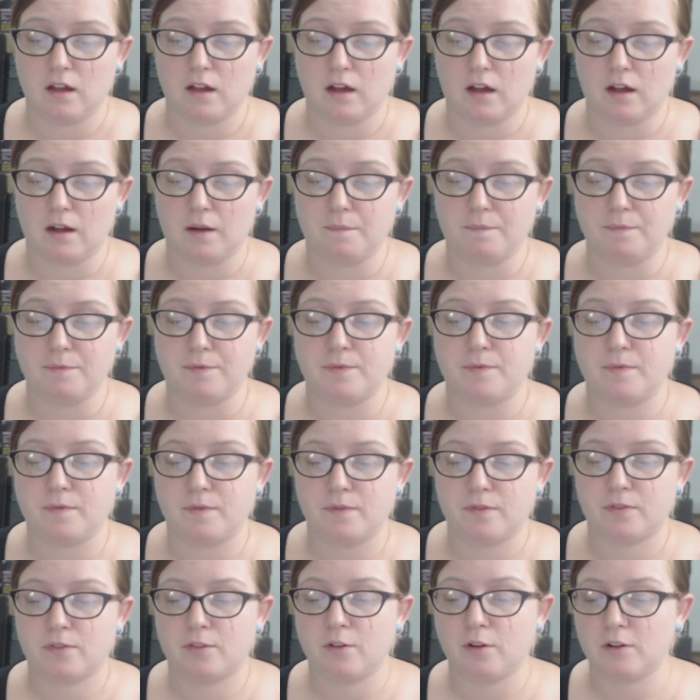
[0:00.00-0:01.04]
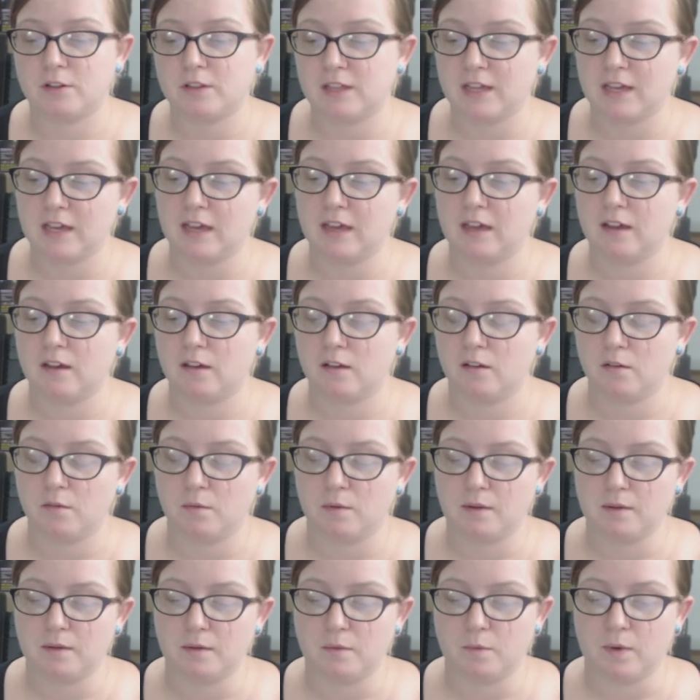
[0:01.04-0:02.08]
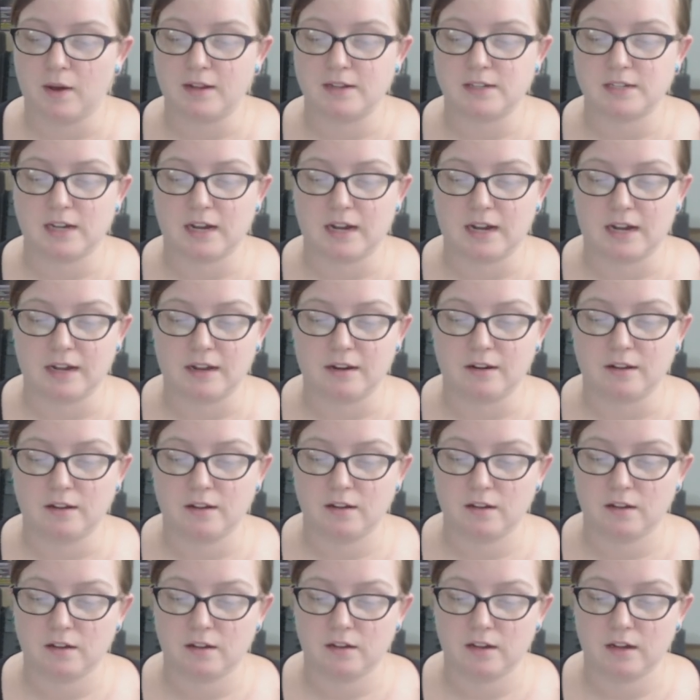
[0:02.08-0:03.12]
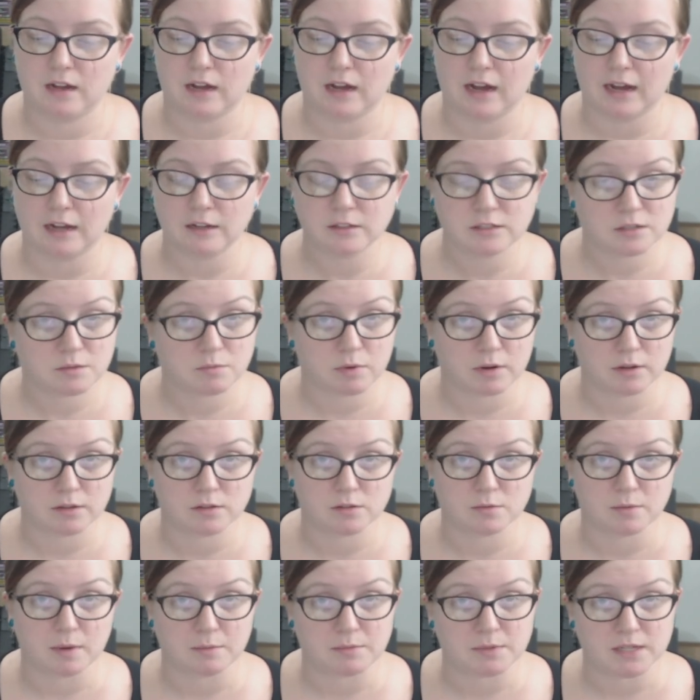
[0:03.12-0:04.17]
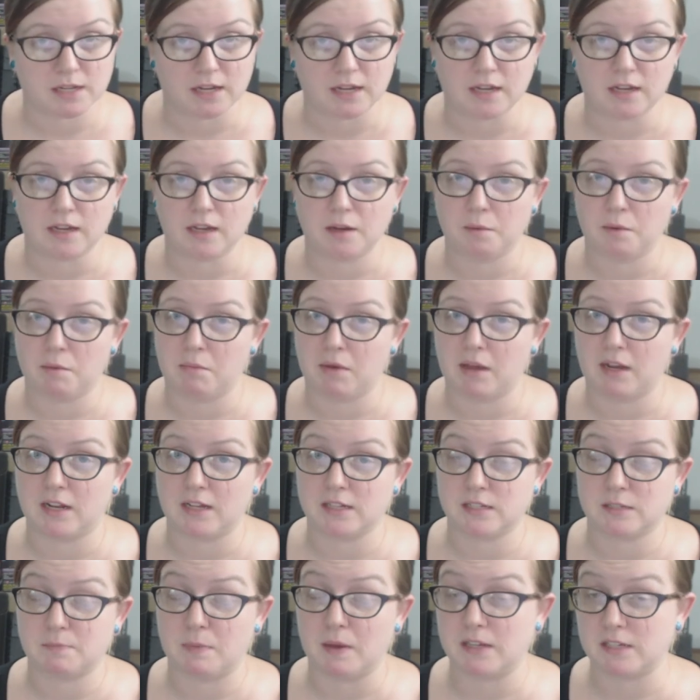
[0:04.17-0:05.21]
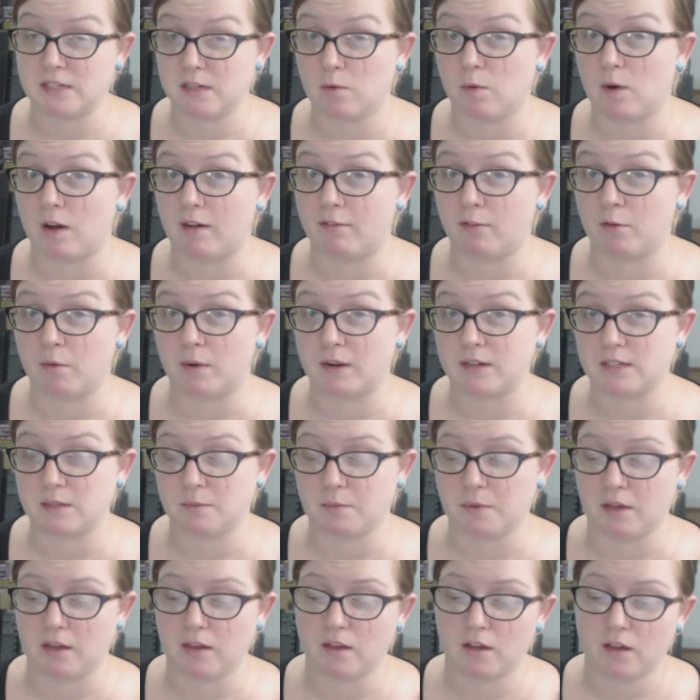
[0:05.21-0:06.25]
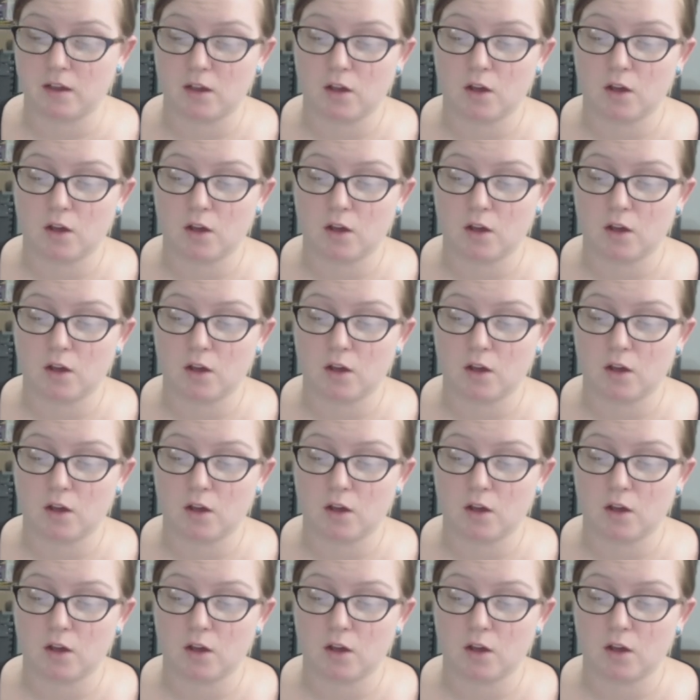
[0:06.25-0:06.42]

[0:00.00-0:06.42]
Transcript: Um, third thing, we went on Alton Brown's website and we made his basic waffle recipe,